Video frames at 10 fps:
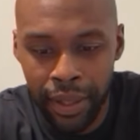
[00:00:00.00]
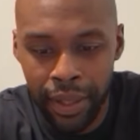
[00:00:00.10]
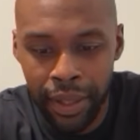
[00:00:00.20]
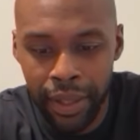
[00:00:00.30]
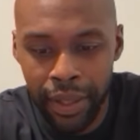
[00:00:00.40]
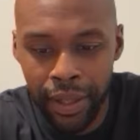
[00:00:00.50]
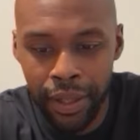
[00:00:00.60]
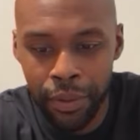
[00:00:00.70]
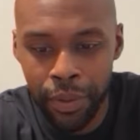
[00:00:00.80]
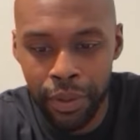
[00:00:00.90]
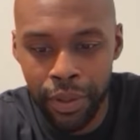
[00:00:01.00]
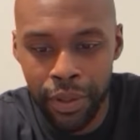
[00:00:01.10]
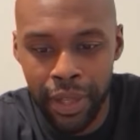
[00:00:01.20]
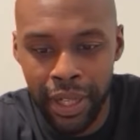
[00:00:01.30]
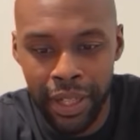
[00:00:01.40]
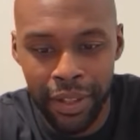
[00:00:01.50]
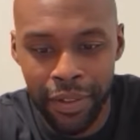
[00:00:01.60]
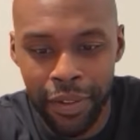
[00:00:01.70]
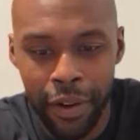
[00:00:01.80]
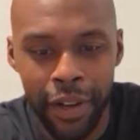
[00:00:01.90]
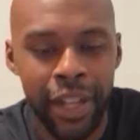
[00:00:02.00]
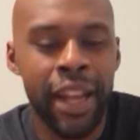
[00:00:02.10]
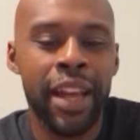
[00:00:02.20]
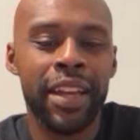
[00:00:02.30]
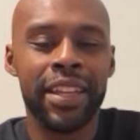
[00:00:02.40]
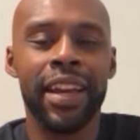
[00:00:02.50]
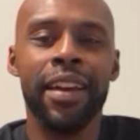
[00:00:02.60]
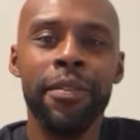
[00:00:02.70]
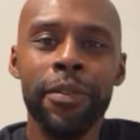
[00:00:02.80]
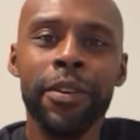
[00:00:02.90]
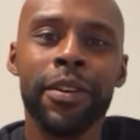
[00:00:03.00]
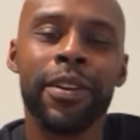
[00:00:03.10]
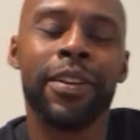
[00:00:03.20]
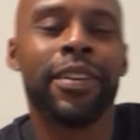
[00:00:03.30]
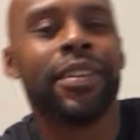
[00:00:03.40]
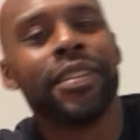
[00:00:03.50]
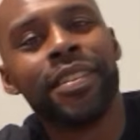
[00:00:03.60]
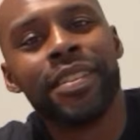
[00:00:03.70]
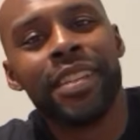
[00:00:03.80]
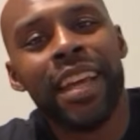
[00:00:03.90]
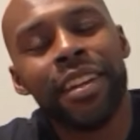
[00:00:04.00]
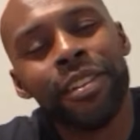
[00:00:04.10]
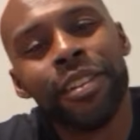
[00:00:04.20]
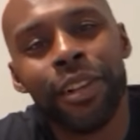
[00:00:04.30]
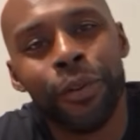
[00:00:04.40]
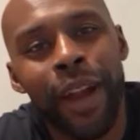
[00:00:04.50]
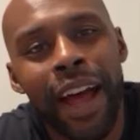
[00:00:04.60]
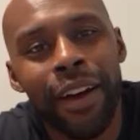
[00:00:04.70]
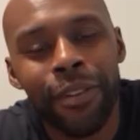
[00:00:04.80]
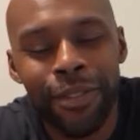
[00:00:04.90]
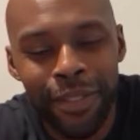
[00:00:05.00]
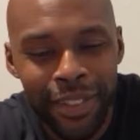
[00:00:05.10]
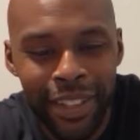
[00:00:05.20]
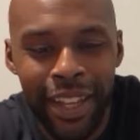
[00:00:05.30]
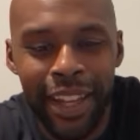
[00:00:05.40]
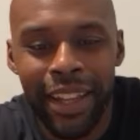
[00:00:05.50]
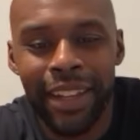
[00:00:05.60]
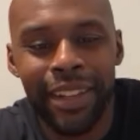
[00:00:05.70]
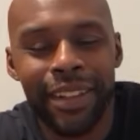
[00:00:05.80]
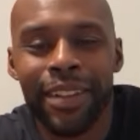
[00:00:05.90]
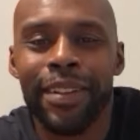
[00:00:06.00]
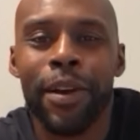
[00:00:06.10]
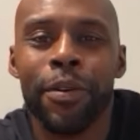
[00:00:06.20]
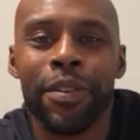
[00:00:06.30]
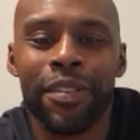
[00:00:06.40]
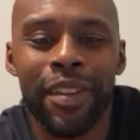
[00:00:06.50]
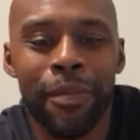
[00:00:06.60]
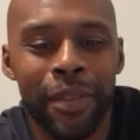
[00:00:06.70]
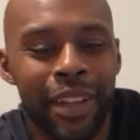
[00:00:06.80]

And we'll go ahead and get started. You ever take a look around and notice something?